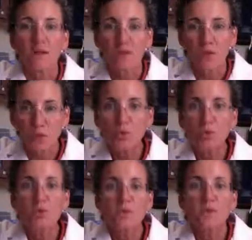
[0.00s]

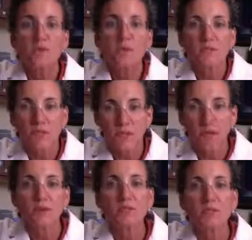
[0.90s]
new
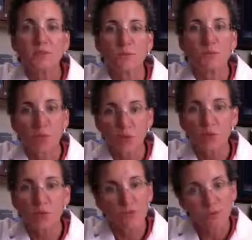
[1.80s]
cells to be
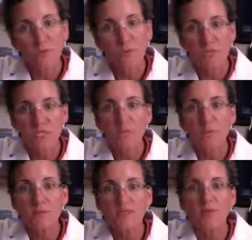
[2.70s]
produced from the stem
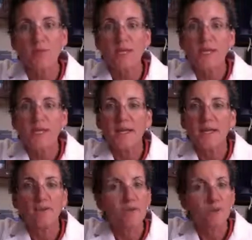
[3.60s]
cells.
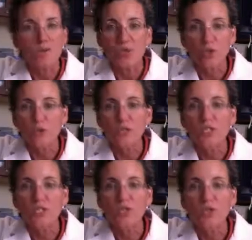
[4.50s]
And there's nervous
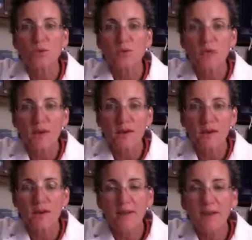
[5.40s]
tissue in that
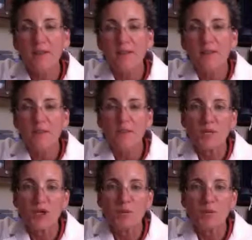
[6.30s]
area. The
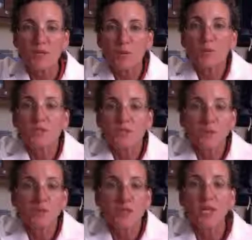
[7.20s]
PRP will
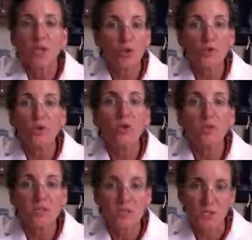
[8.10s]
stimulate new
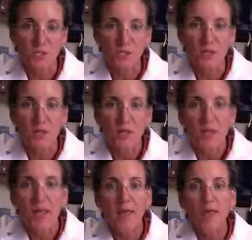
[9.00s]
nervous tissue
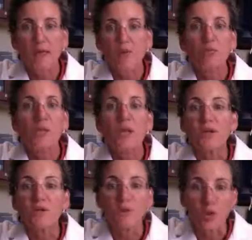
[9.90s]
and new
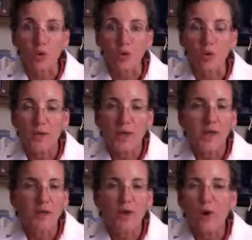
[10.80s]
blood flow
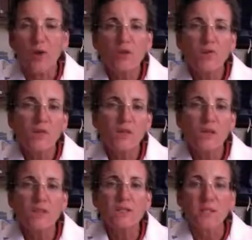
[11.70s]
and all of the
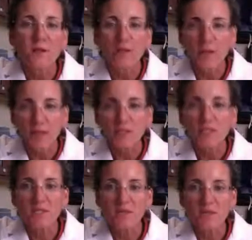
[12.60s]
things that are
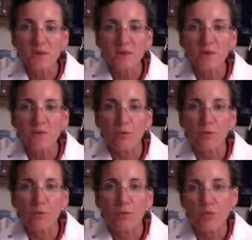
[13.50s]
necessary
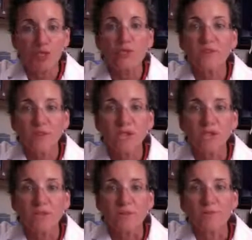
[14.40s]
for
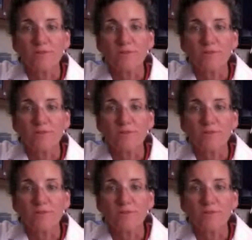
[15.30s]
rejuvenation.